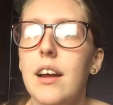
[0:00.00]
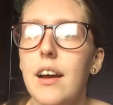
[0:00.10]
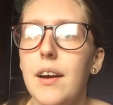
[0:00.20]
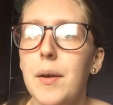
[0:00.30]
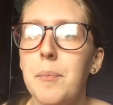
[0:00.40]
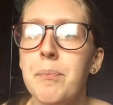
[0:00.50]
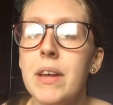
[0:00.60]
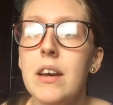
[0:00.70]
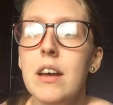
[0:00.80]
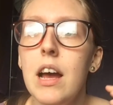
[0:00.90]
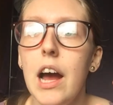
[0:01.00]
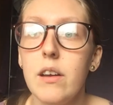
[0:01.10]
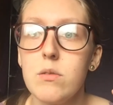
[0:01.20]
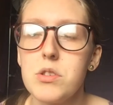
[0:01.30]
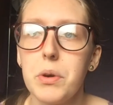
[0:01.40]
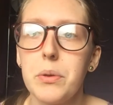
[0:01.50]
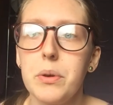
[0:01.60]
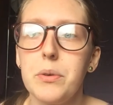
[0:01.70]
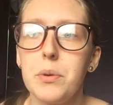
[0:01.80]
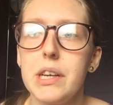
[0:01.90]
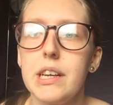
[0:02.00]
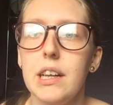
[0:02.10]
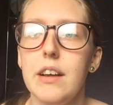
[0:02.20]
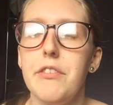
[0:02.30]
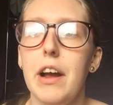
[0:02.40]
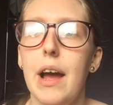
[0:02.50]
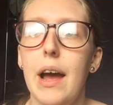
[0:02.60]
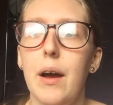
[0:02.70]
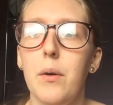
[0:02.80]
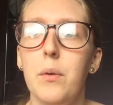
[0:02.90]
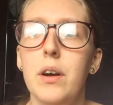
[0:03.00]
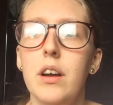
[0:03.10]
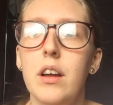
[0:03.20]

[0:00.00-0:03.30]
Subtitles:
And also I thought it was really clever how,